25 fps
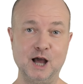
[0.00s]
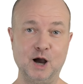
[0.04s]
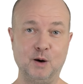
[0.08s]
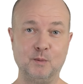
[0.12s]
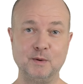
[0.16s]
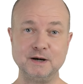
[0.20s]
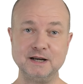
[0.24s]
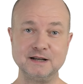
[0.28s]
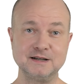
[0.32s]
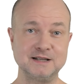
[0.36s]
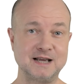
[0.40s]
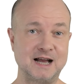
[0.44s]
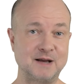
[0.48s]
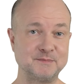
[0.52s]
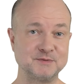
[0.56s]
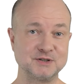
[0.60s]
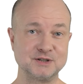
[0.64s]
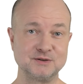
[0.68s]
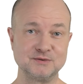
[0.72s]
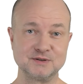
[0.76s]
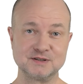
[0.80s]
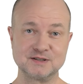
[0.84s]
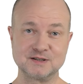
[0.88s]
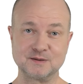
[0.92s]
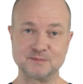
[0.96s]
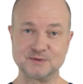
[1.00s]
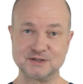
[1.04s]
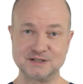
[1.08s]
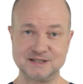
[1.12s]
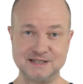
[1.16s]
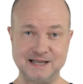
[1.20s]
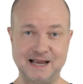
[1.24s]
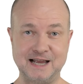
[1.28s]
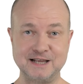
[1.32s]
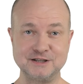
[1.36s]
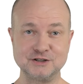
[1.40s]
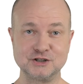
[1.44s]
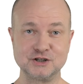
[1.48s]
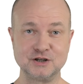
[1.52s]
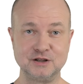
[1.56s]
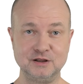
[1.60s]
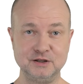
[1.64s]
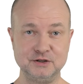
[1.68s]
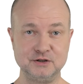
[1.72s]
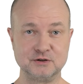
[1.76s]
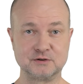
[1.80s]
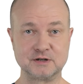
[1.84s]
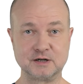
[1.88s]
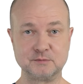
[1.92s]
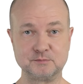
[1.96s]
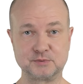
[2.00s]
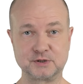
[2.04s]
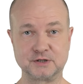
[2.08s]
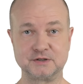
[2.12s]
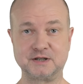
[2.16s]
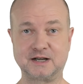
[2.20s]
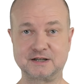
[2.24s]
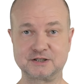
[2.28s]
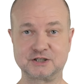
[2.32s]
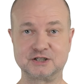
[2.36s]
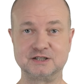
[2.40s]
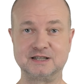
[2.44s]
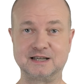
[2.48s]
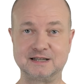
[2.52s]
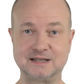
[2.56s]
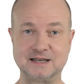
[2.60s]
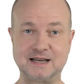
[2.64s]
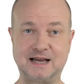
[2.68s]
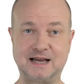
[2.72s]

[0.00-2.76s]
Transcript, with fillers: When it comes to substantial urine production at